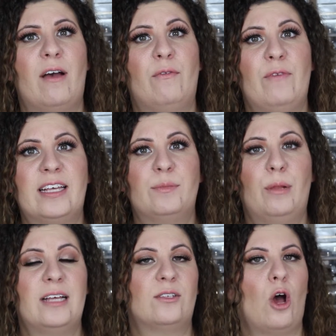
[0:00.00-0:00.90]
of Fix
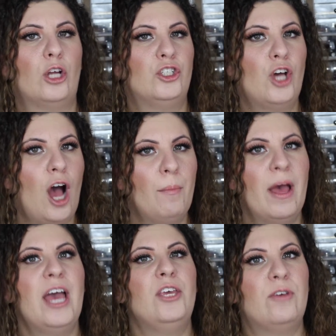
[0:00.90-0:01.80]
Plus on
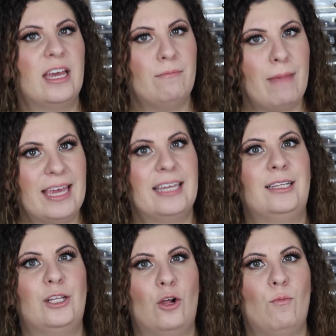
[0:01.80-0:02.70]
top. You can make it
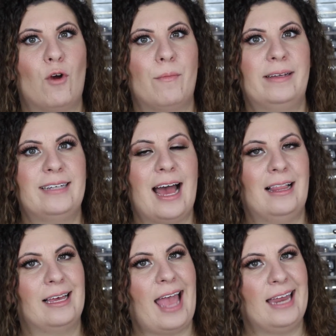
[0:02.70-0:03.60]
a little more
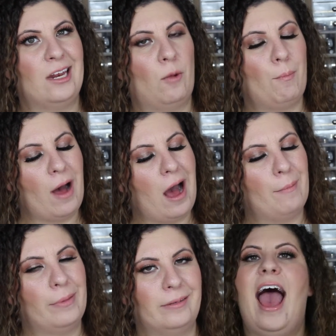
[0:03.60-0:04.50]
metallic and it'll
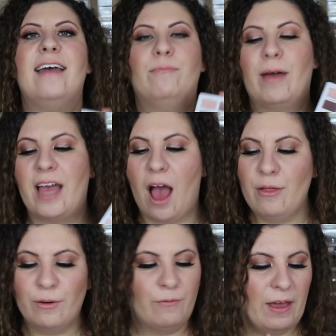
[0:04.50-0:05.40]
pop. And my
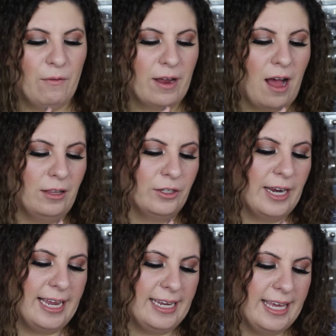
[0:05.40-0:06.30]
other favorite color
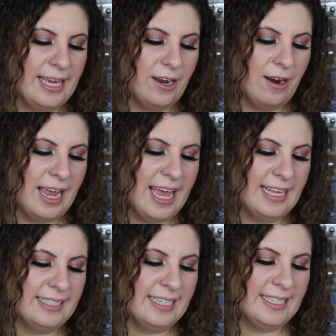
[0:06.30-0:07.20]
in here
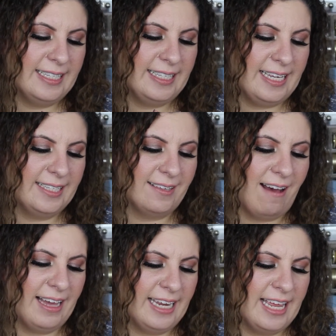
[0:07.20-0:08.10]
is
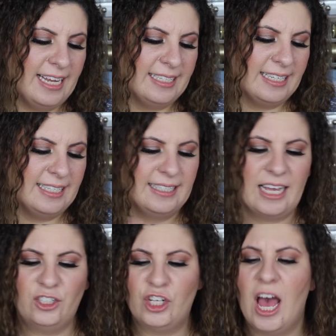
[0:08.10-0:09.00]
Seaside. It is
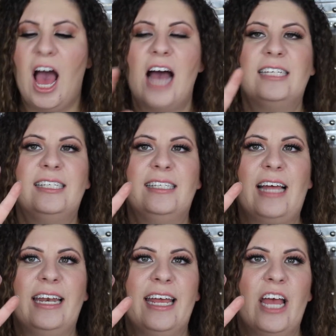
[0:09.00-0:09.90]
such a
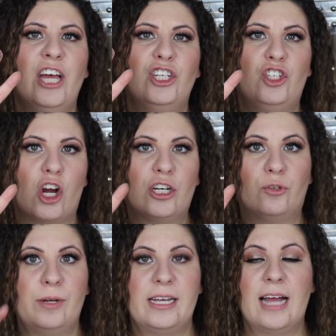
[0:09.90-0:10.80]
stunning
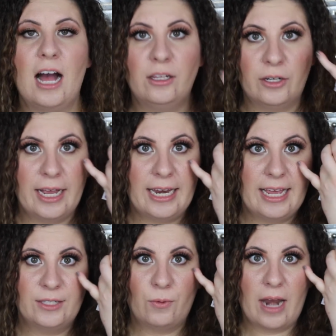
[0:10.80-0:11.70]
dark green color. It
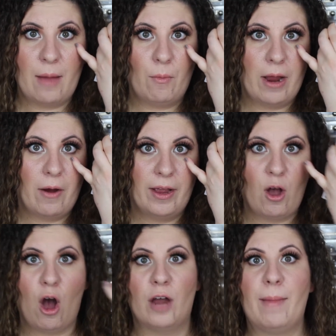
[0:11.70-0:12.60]
is what I'm wearing
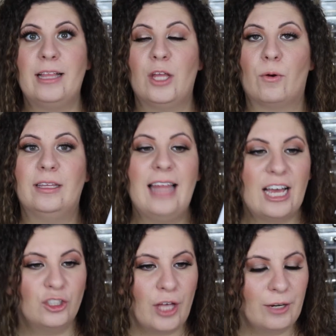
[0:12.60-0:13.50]
on my lower
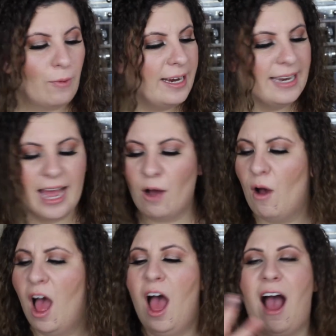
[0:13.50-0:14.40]
lash line right
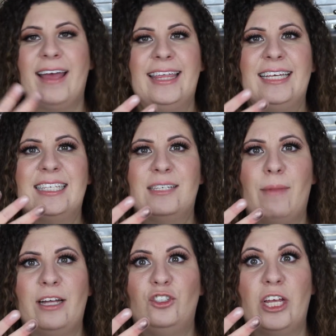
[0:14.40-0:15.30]
now. I think
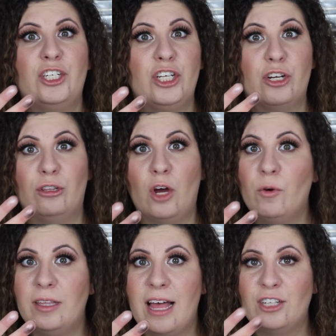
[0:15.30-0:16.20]
smudged into your
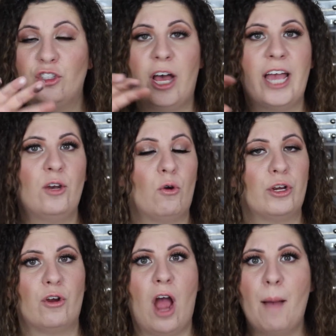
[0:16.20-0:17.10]
lower lash line or
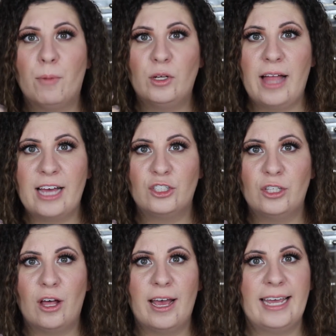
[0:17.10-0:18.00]
your upper lash
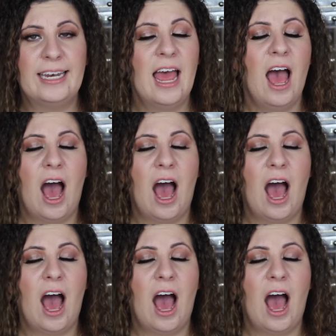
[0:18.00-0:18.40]
line,